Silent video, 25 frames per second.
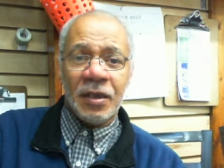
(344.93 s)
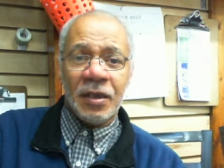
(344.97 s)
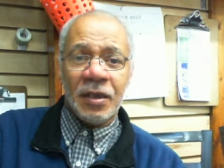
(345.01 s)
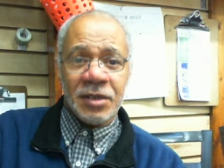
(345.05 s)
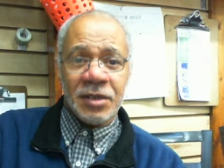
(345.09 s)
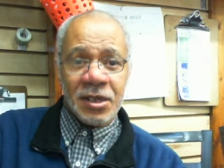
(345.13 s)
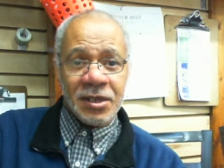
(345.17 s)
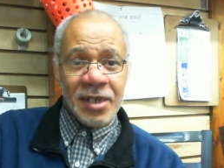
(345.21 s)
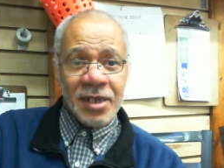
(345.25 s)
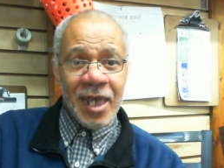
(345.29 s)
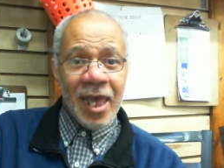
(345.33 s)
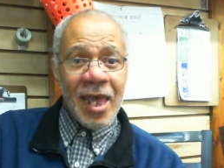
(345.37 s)

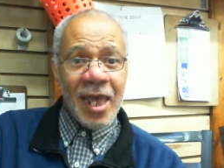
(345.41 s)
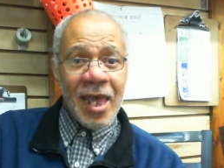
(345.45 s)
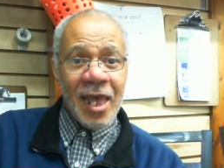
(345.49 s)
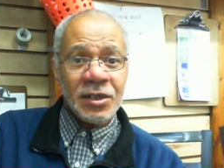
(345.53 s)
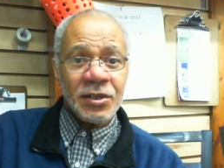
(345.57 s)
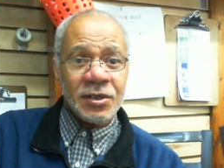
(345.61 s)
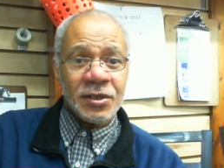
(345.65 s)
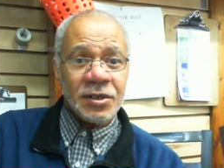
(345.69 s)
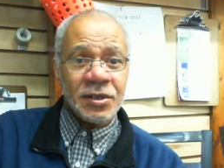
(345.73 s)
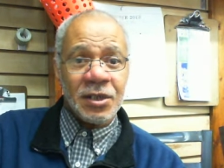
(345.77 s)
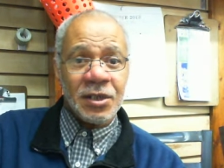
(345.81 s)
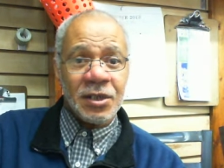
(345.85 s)
Just
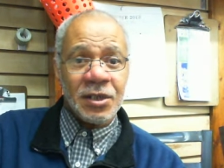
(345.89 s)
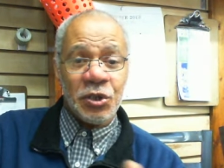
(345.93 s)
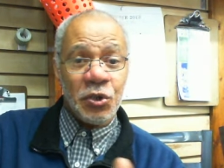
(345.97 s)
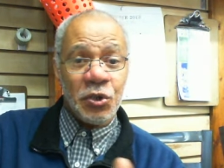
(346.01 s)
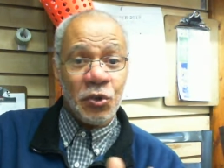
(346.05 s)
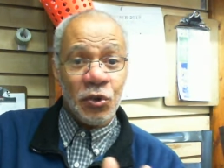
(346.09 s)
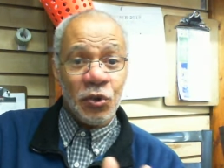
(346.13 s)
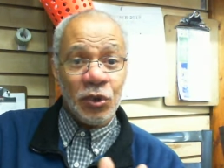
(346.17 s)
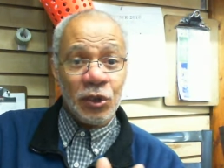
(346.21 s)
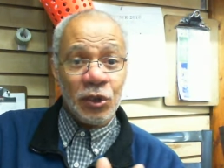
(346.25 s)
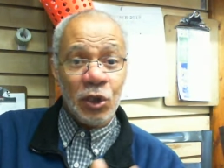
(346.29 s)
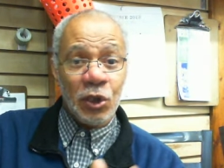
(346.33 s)
ask
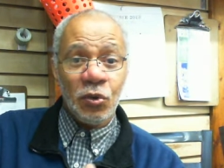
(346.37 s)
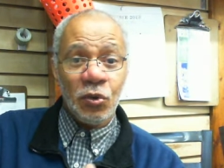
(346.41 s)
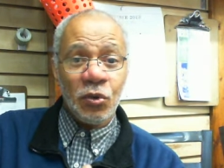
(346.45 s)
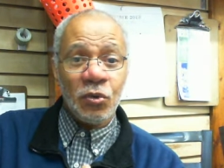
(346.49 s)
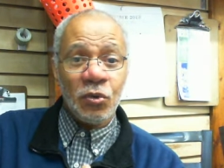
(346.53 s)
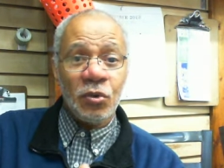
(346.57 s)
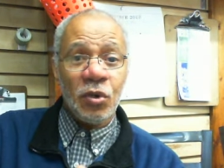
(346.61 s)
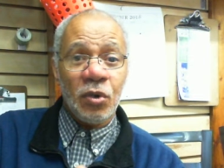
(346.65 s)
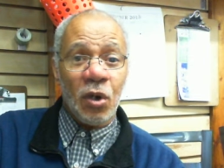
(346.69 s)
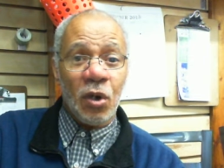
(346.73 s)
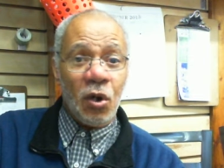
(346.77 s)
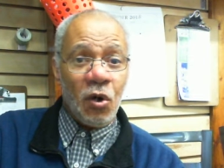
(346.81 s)
your
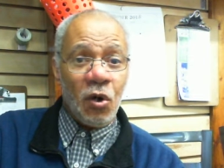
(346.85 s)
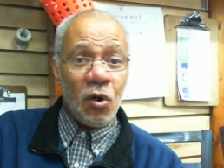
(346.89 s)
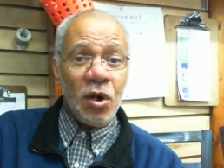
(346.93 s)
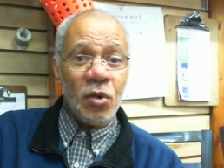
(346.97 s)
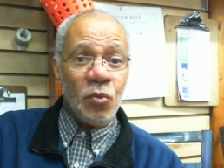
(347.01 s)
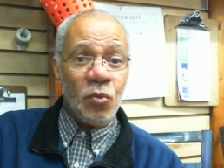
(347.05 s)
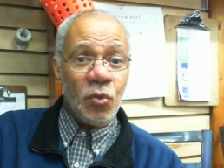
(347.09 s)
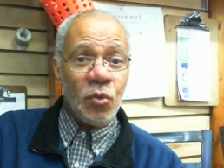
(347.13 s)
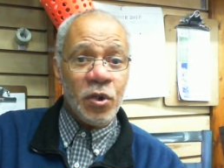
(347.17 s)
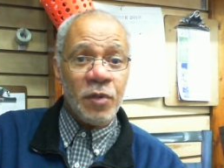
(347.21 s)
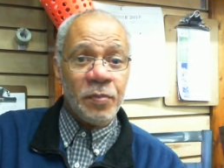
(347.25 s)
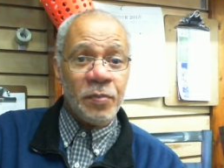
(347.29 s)
local
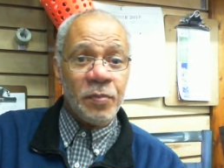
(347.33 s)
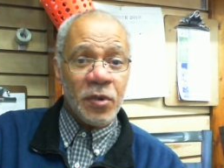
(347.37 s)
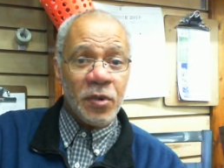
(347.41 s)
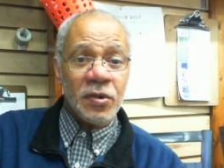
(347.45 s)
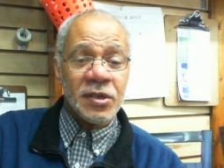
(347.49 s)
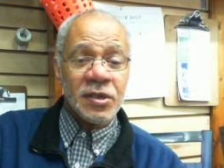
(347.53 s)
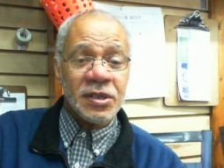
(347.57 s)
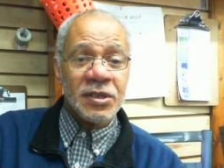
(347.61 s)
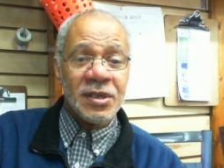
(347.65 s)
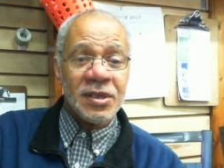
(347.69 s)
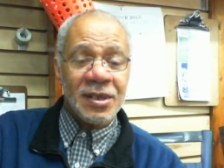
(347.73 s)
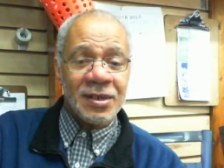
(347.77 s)
hardware
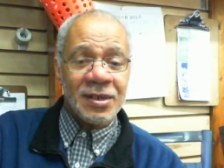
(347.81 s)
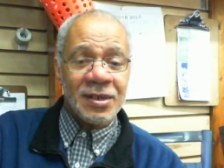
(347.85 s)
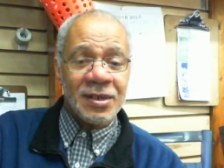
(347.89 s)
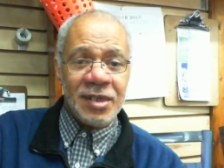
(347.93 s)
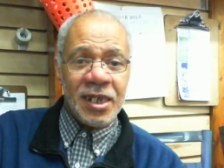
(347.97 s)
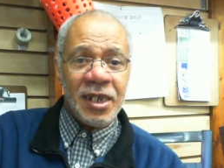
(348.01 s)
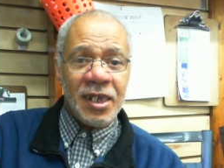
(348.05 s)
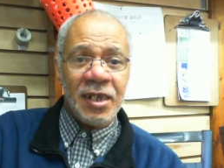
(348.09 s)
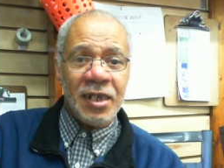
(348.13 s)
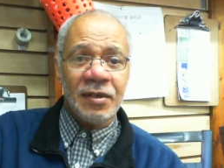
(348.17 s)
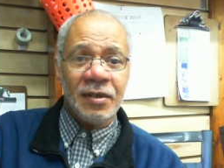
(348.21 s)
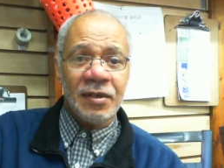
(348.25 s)
person
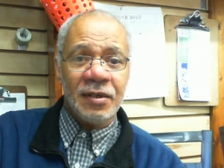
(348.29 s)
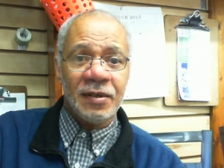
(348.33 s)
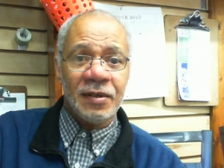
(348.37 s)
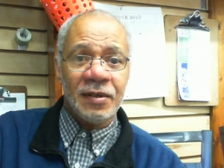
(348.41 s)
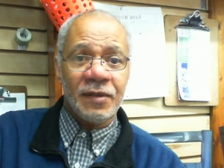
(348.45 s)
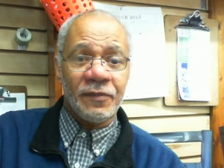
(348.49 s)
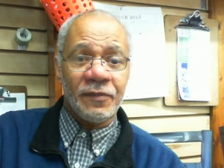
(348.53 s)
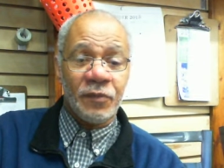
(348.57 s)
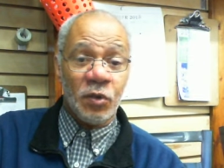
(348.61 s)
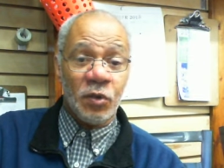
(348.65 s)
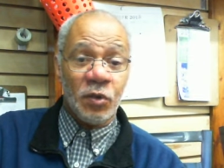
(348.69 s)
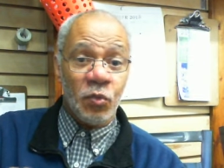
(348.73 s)
again
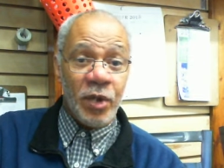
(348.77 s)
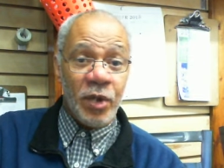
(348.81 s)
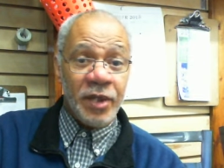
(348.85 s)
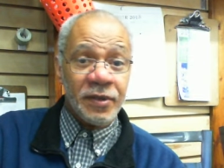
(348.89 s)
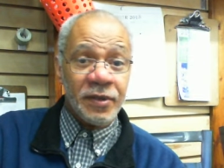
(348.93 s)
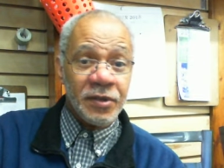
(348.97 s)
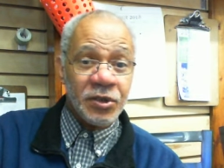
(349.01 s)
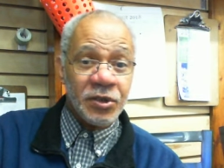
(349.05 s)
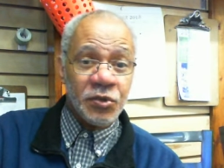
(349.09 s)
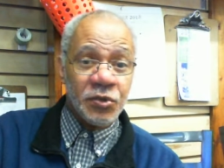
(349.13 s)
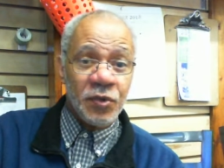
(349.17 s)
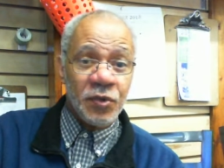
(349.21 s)
for
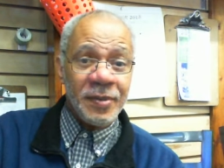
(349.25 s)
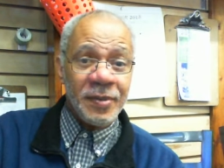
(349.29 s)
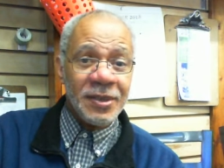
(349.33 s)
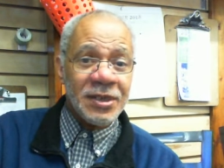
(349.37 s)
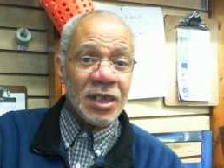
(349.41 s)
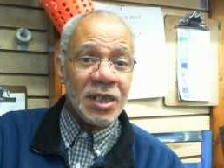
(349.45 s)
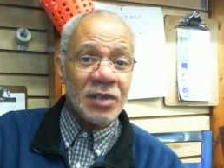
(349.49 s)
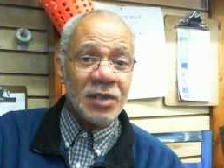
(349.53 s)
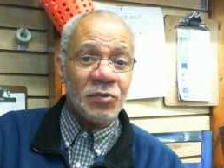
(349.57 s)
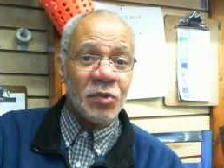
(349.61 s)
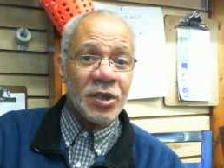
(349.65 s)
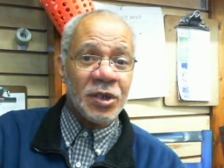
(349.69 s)
weather stripping.
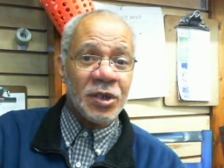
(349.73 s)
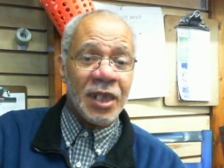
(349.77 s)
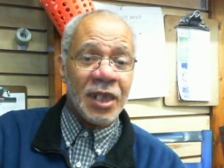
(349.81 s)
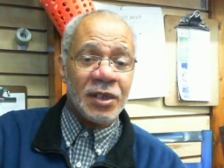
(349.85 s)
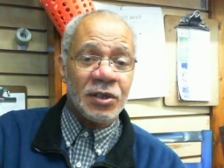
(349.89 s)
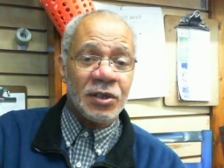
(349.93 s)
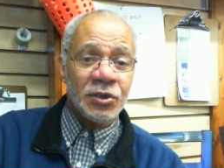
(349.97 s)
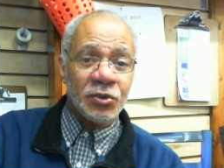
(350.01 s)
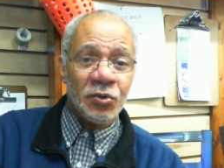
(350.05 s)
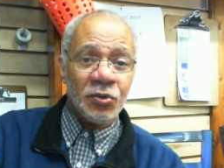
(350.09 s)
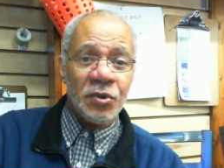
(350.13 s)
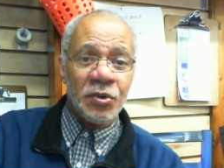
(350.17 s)
Tell them what
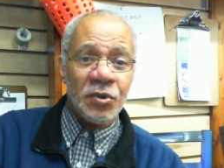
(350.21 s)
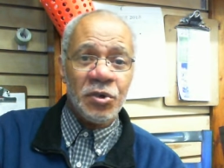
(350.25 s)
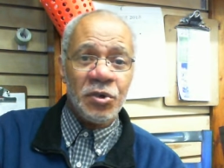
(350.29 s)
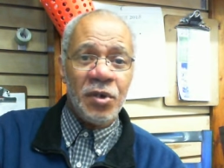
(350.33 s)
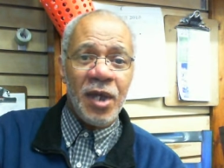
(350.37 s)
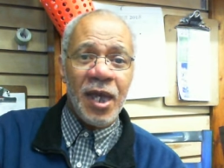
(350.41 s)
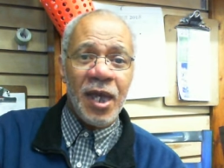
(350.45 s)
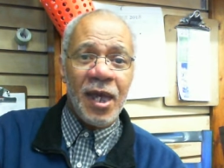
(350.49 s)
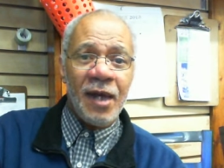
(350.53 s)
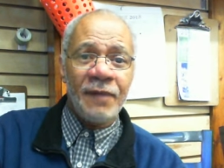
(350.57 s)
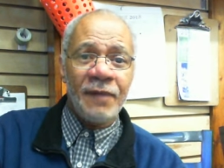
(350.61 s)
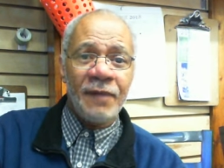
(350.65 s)
kind of door you
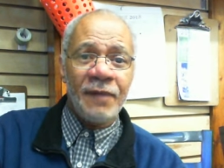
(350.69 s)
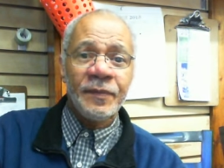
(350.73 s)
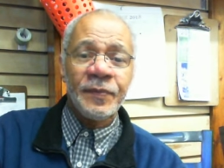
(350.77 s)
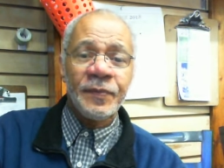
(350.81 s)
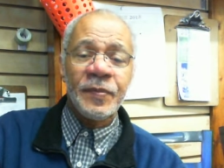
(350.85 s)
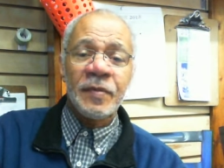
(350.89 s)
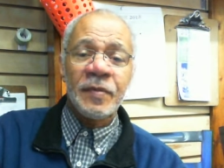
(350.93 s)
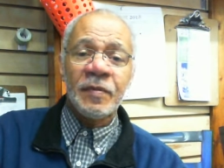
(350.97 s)
have.